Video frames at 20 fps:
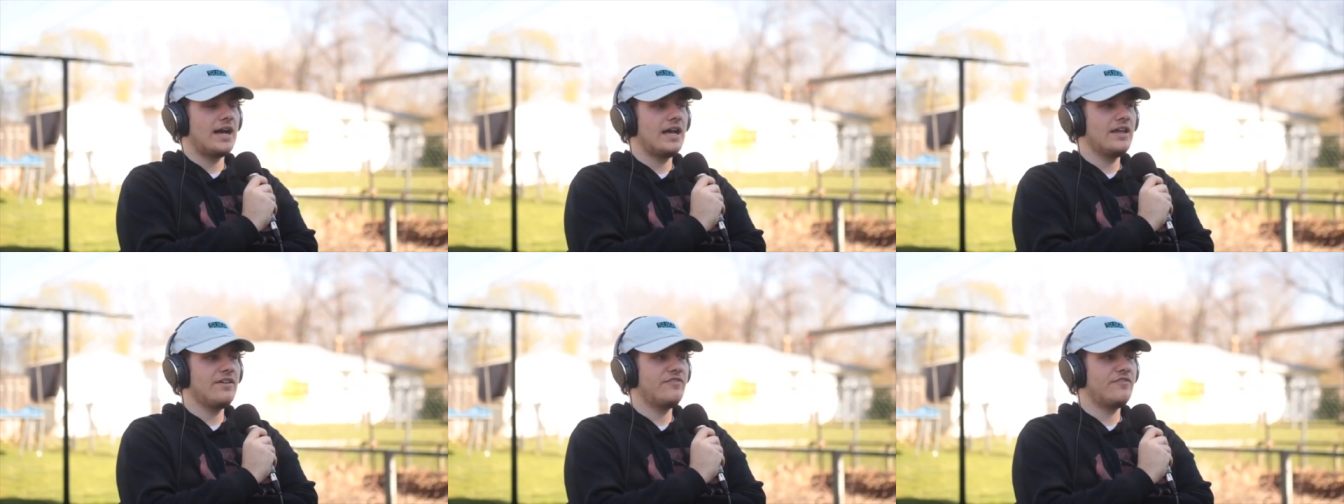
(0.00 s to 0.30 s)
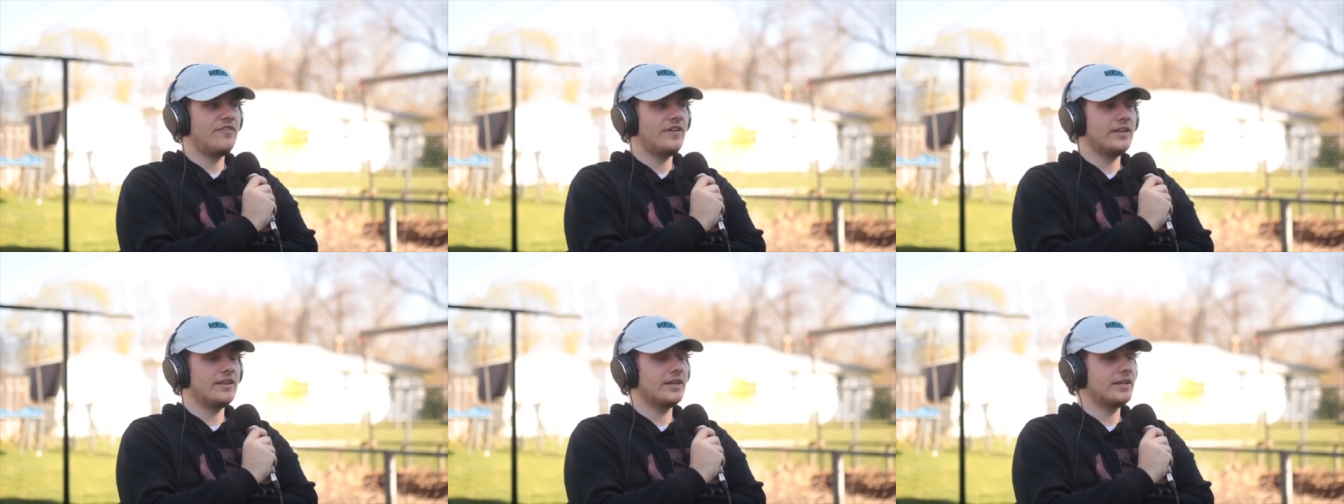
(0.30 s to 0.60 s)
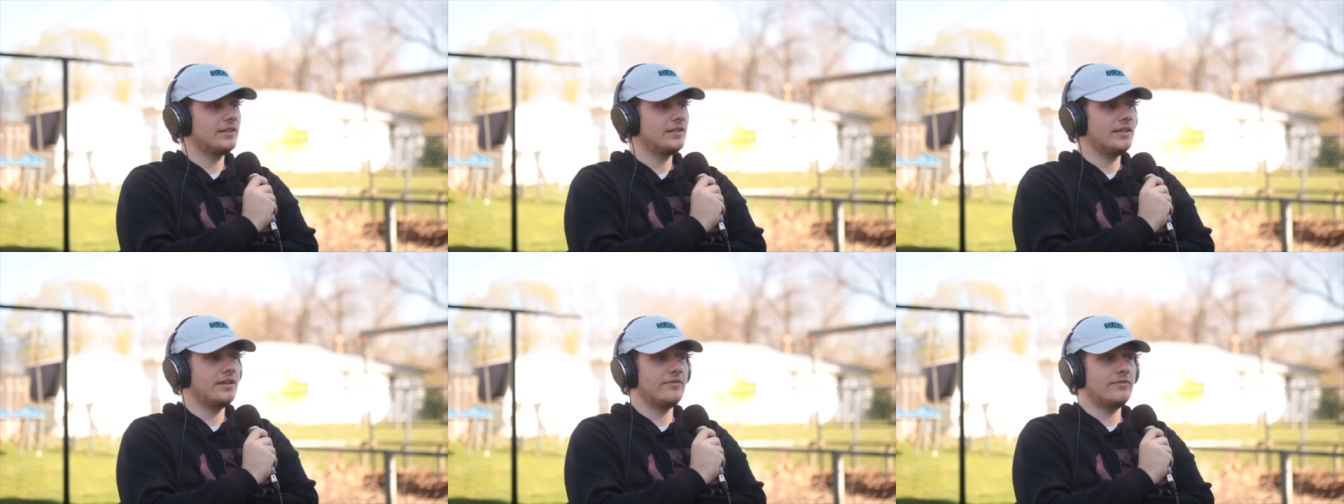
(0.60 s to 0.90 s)
I fell out
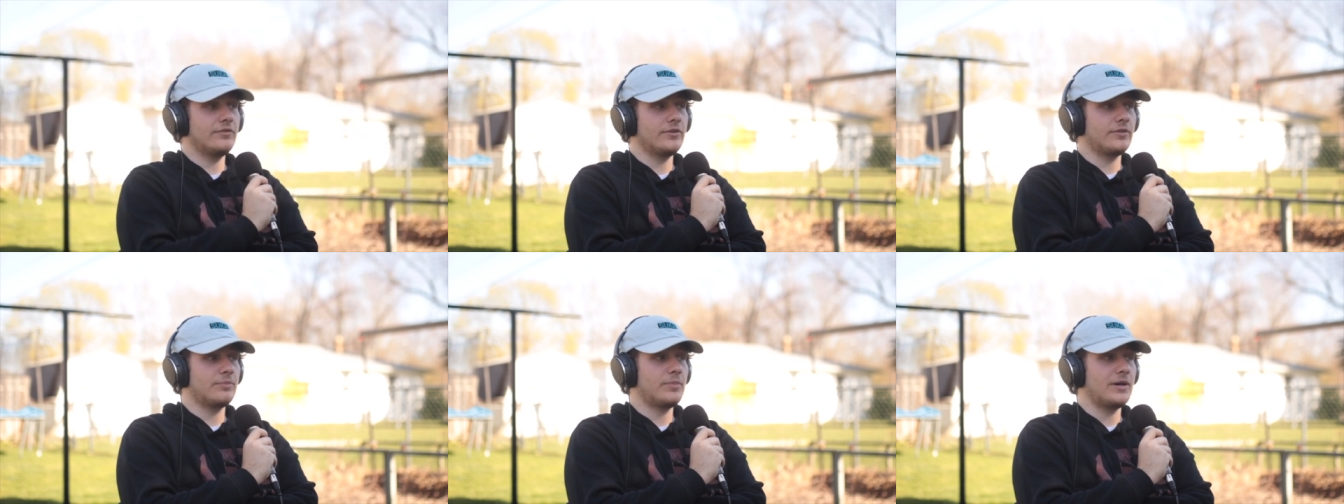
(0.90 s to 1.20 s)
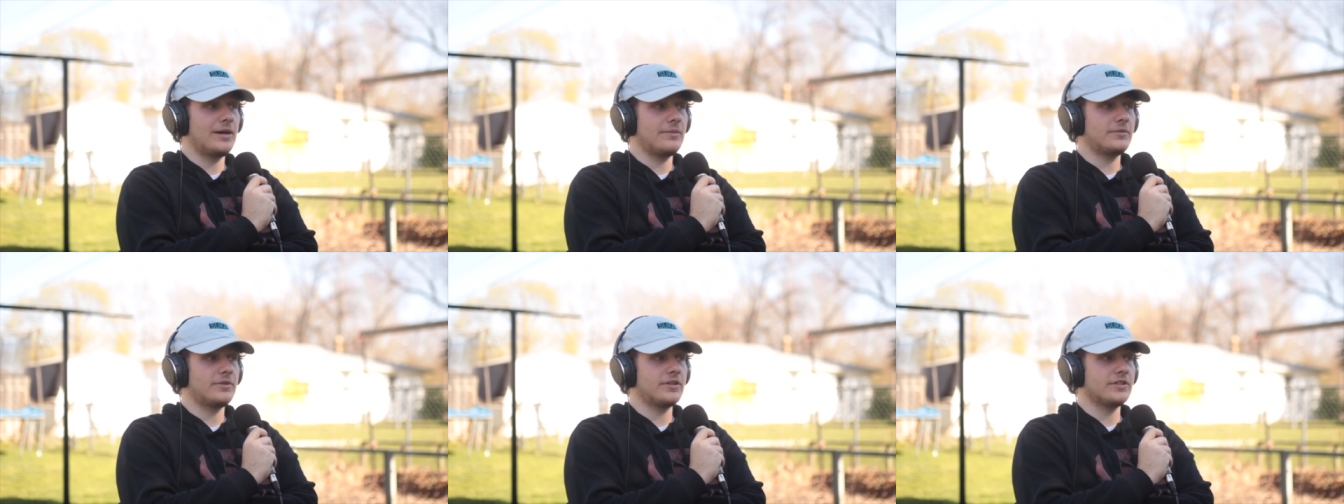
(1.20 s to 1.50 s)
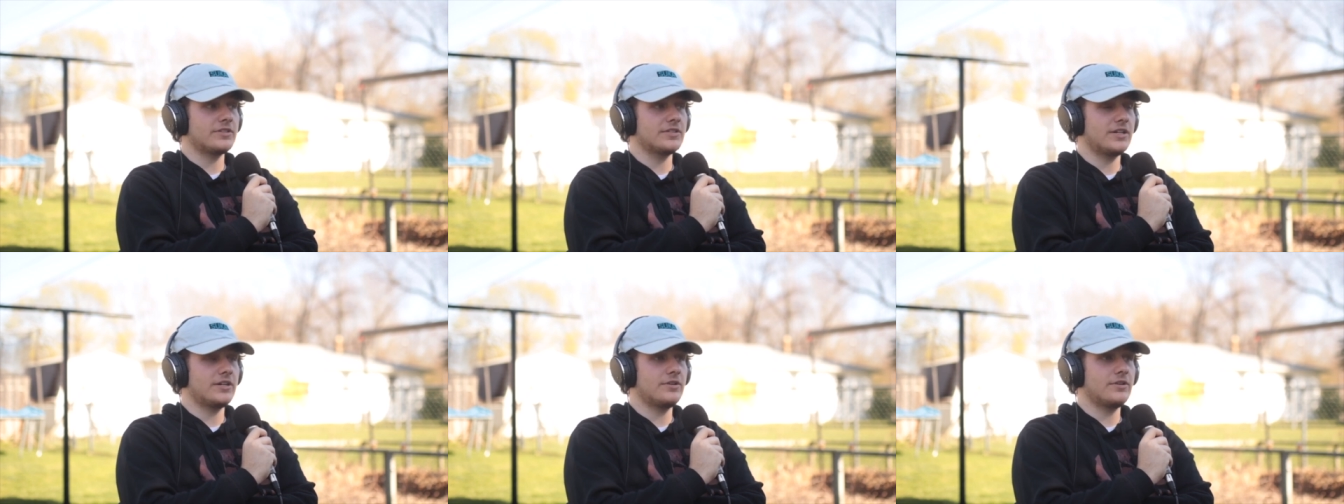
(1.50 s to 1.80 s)
of love with Pop
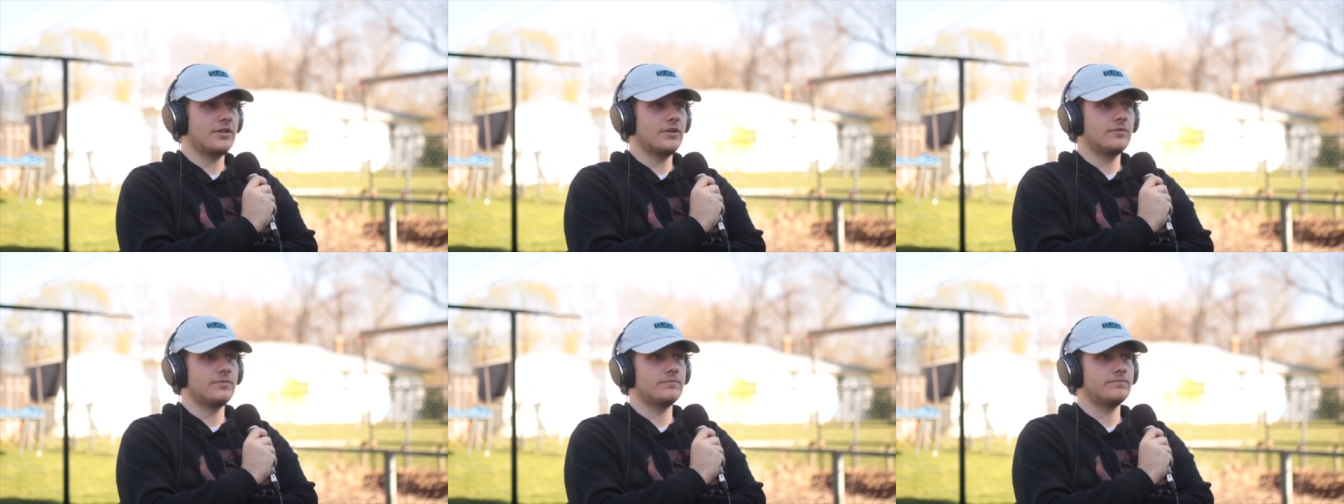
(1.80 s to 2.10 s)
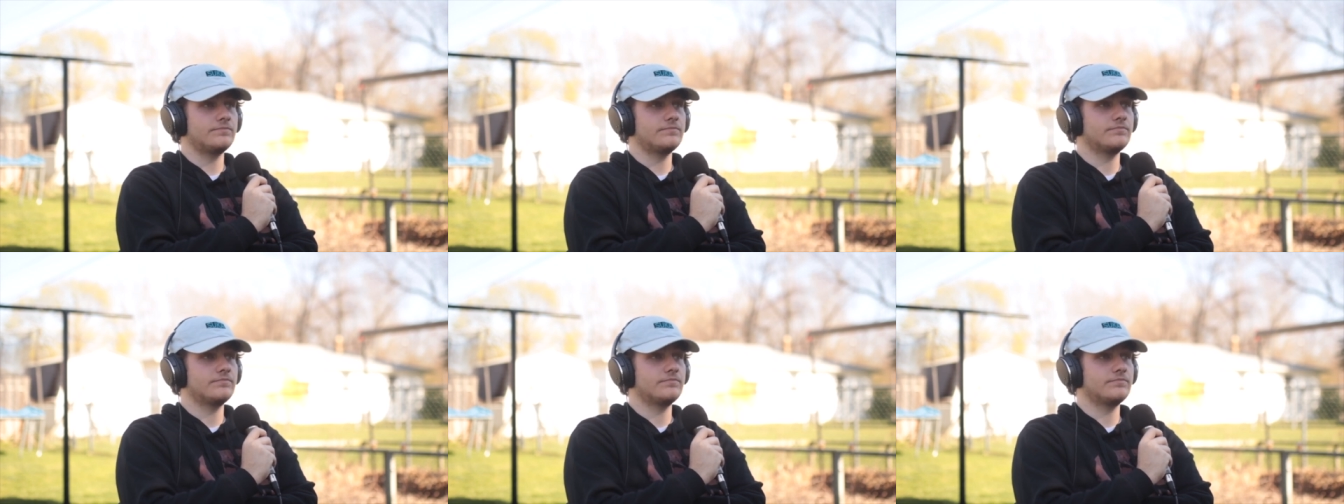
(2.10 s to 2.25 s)
Tarts. I don't know.